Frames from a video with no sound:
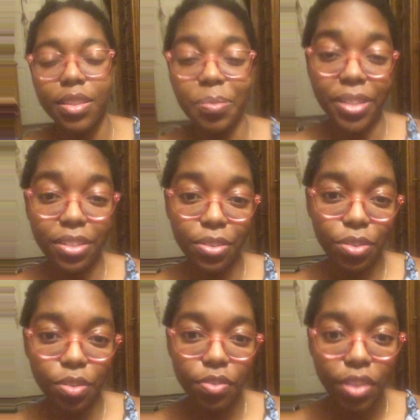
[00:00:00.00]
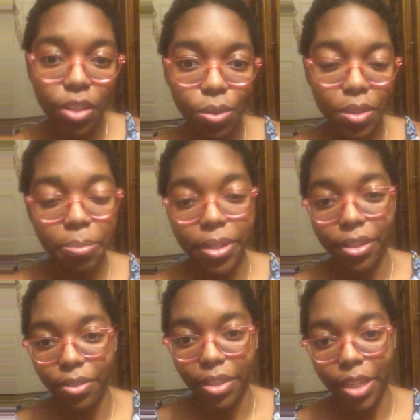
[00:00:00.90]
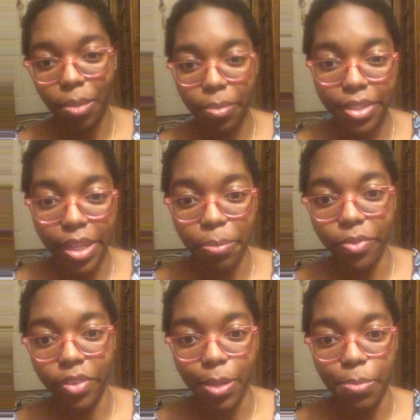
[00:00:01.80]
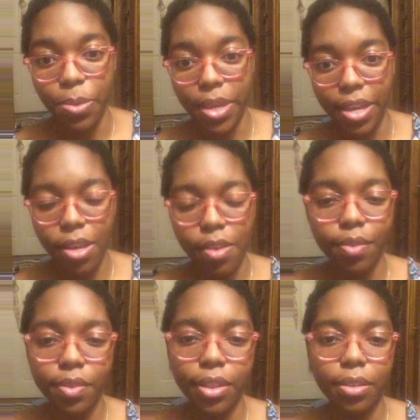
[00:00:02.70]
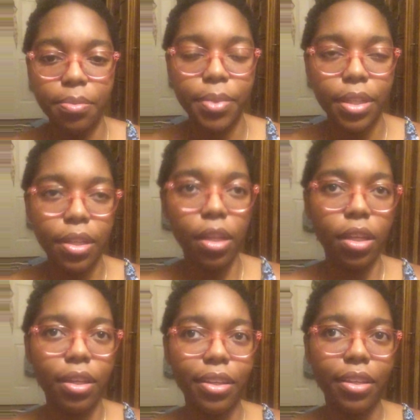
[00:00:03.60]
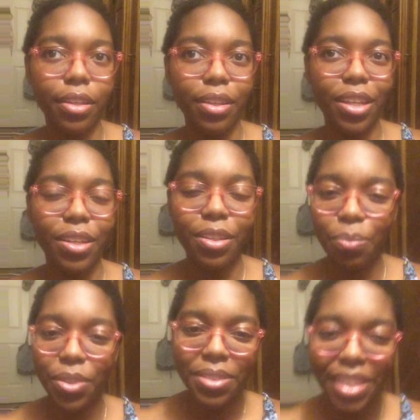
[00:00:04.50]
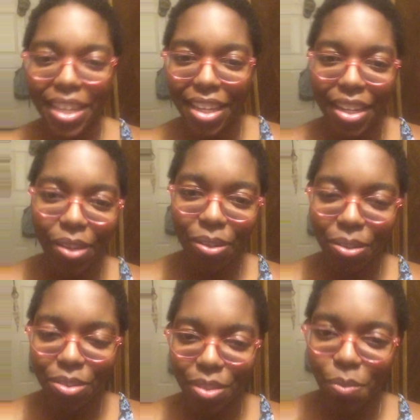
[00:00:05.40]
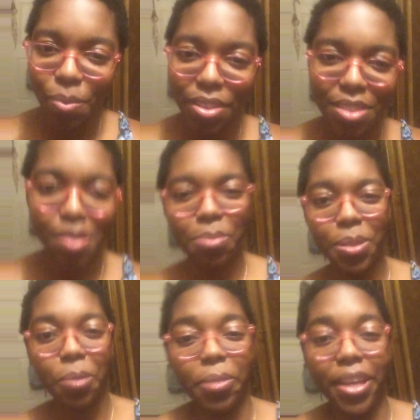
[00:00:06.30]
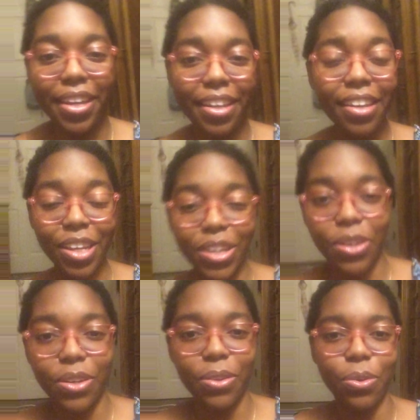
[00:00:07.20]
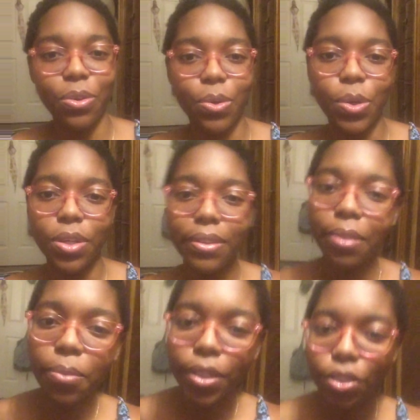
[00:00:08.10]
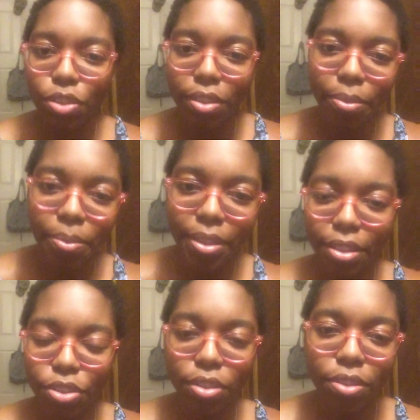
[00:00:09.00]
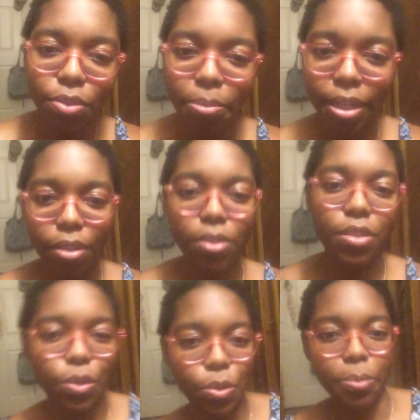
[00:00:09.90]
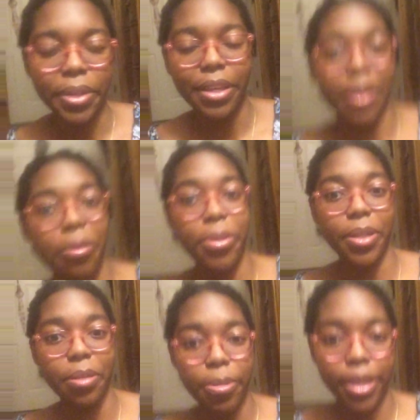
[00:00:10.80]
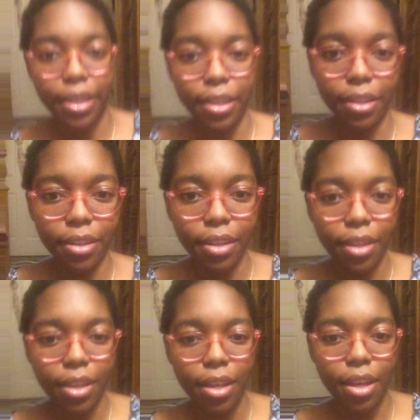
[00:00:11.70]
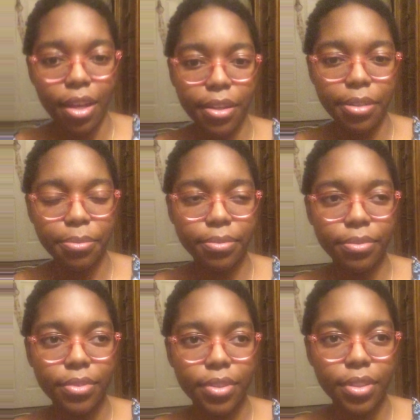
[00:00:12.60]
depending on your flow and depending on the type of cup you have. And when you take it out, you just rinse it, put it back in, or you can wash it with a gentle, mild soap and put it back in. Um,